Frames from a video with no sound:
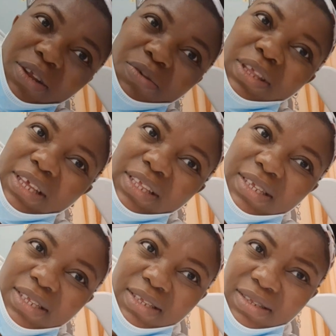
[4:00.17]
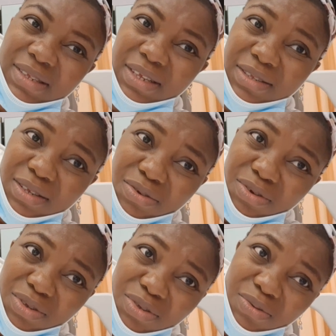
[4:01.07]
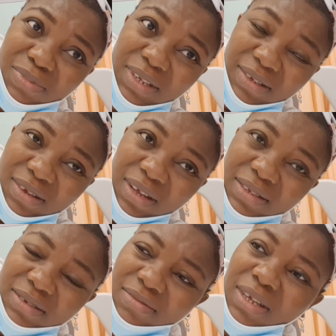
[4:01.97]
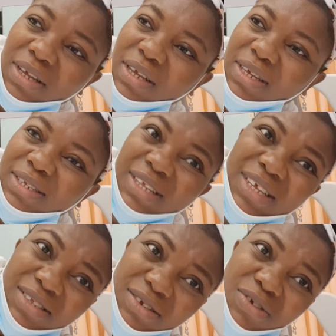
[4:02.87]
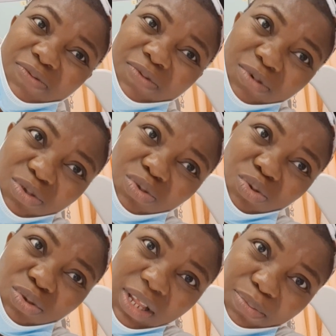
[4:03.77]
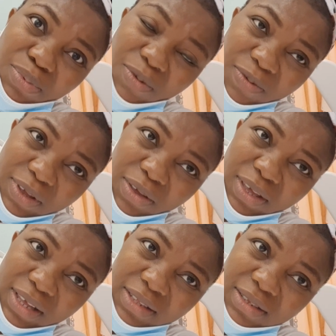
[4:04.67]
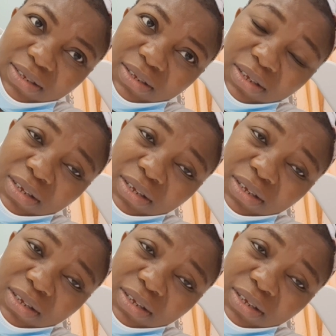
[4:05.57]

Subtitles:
I don't think this is a serious something. As in, is that serious for us to sleep over? You get?